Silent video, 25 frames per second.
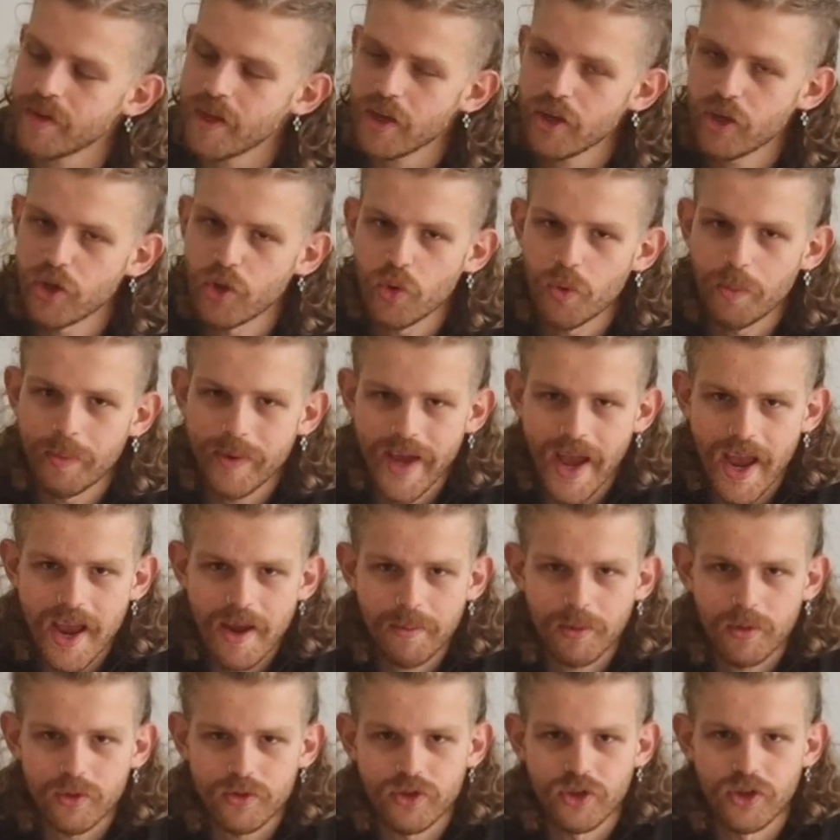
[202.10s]
you will be
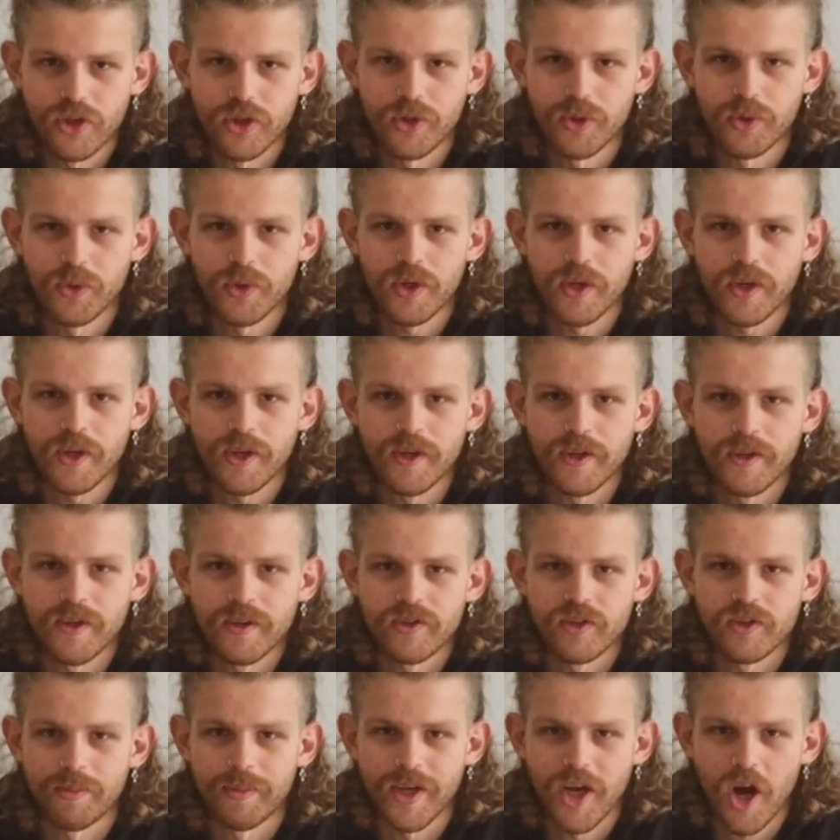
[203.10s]
able to
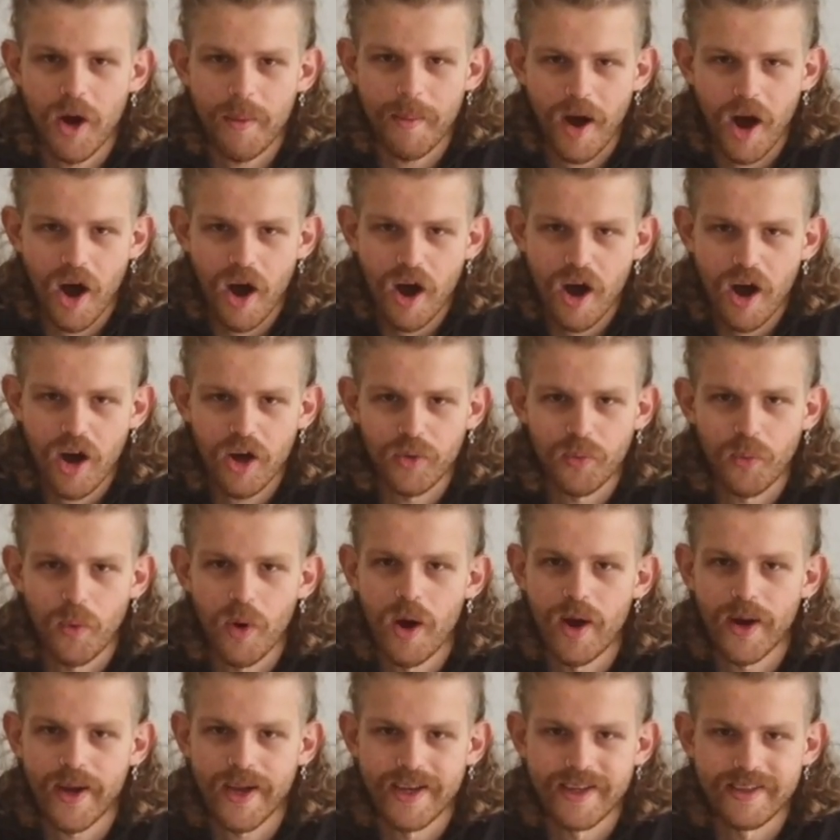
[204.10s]
become a
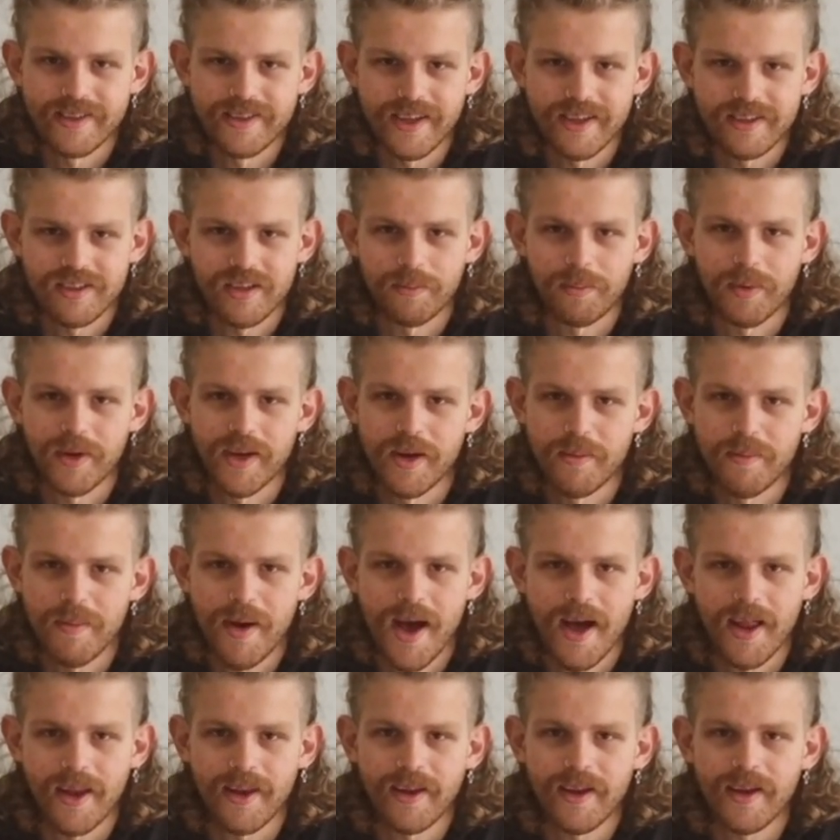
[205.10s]
hard-working, disciplined
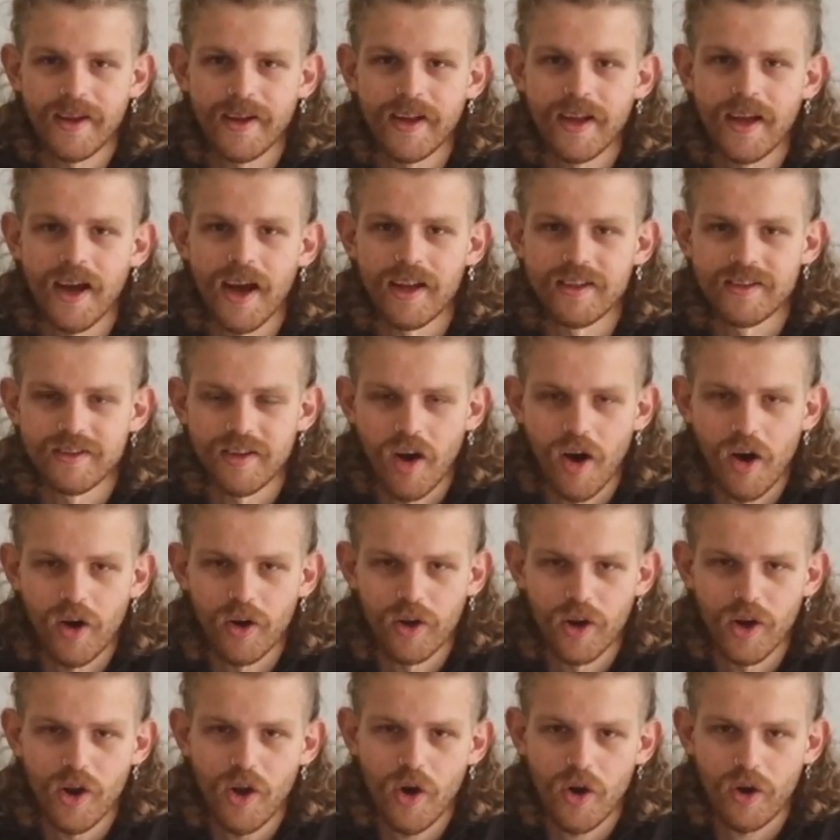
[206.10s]
man and to
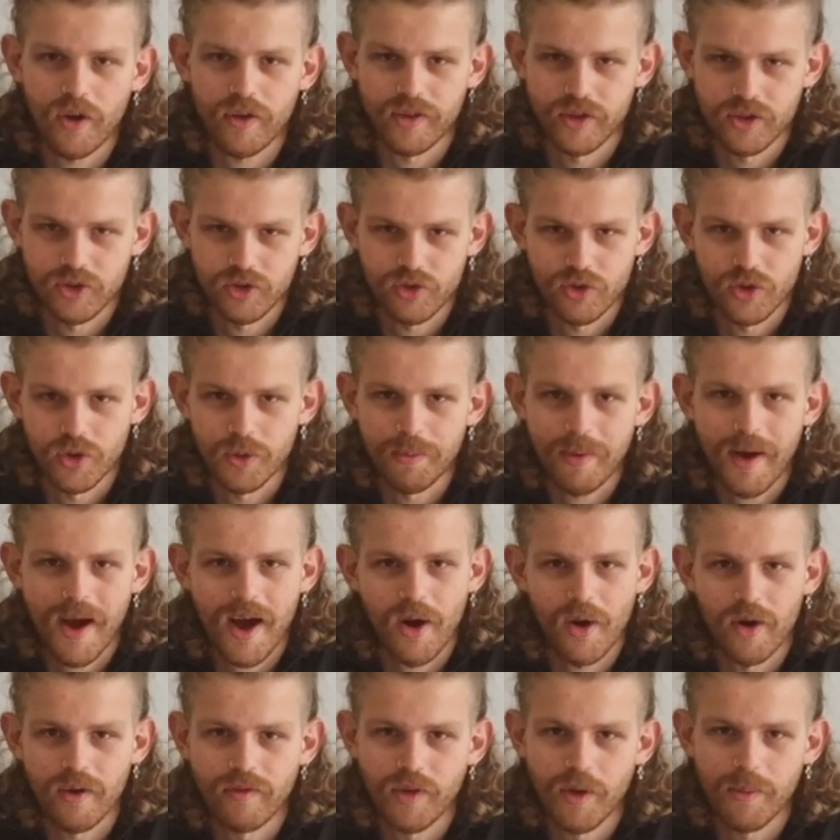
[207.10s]
unlock the true
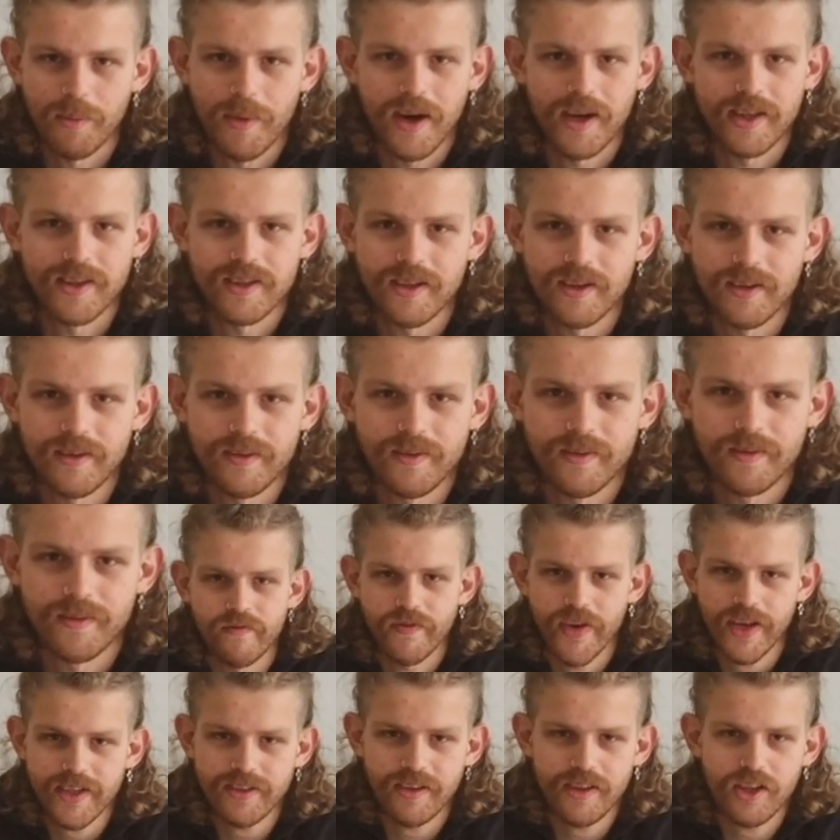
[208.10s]
power of your mind.
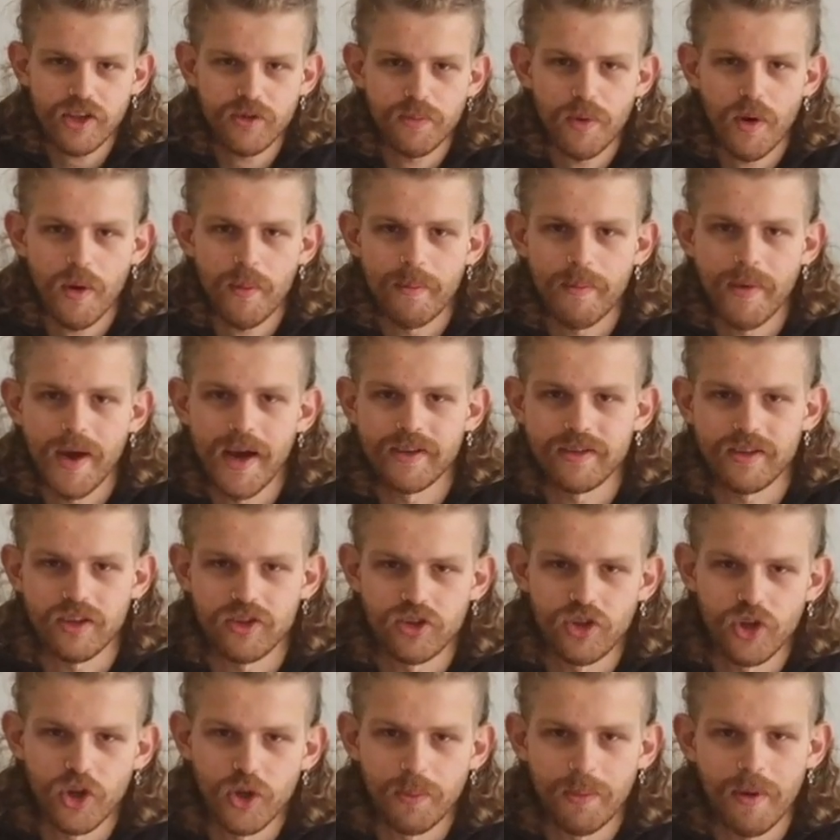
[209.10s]
Fixing this problem has a
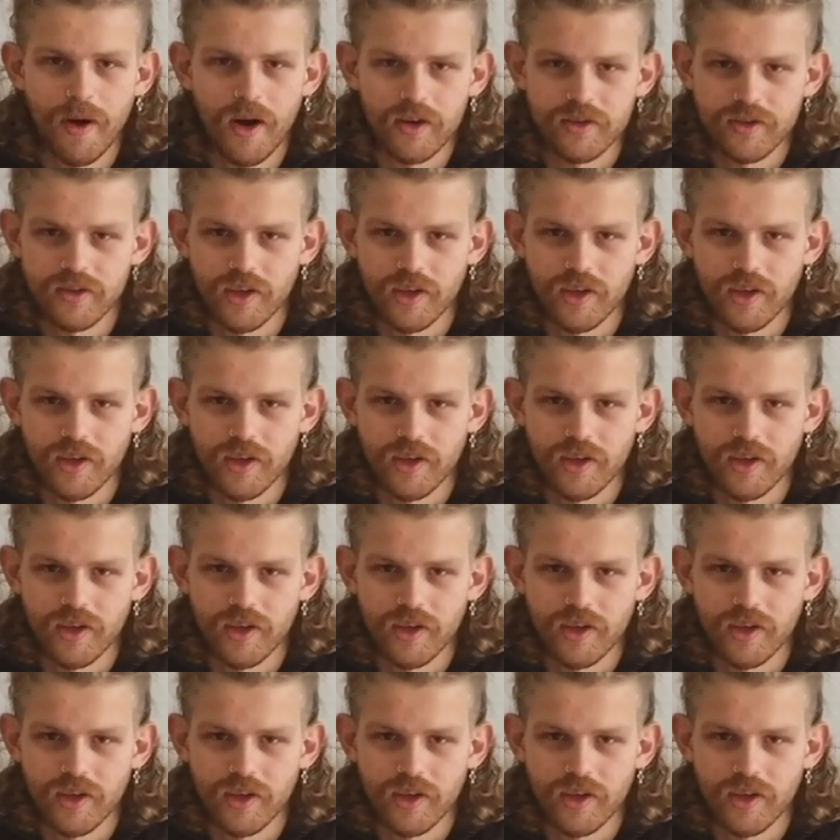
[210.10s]
2-part